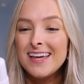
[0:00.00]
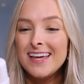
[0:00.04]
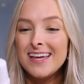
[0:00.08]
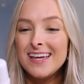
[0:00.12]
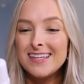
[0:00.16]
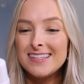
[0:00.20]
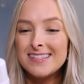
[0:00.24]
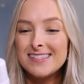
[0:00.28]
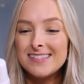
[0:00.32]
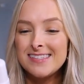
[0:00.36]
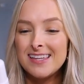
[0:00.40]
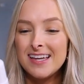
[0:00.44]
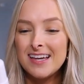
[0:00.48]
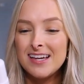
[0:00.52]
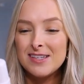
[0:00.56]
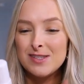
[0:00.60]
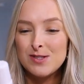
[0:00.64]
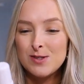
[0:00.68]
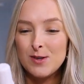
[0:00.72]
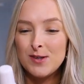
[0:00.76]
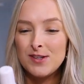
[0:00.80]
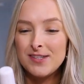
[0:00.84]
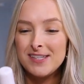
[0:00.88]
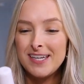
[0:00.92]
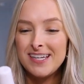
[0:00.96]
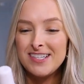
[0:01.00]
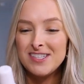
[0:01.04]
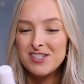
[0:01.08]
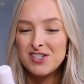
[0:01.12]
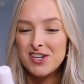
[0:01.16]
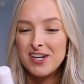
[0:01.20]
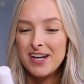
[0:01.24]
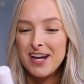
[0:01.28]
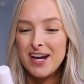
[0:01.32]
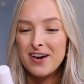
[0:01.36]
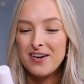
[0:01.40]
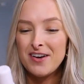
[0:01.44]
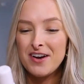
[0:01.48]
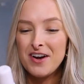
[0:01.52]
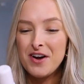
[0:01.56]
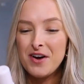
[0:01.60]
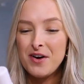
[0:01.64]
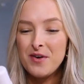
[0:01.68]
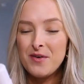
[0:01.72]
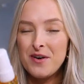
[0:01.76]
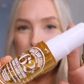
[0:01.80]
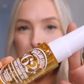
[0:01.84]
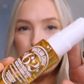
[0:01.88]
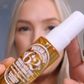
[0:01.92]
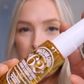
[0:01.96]
It's the Sol de
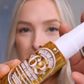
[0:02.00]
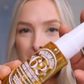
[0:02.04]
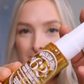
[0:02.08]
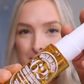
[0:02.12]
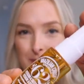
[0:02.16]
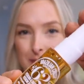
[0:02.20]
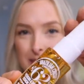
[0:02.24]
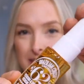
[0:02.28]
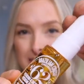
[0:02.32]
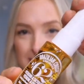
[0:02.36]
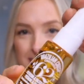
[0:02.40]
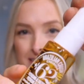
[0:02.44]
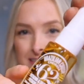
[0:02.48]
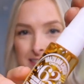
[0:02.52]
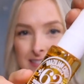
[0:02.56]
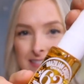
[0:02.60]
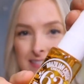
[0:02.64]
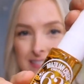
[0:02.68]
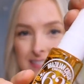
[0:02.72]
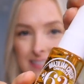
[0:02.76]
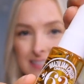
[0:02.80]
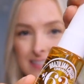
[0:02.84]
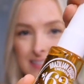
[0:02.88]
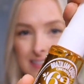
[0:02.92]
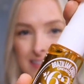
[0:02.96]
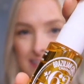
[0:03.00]
Janeiro Body Mist,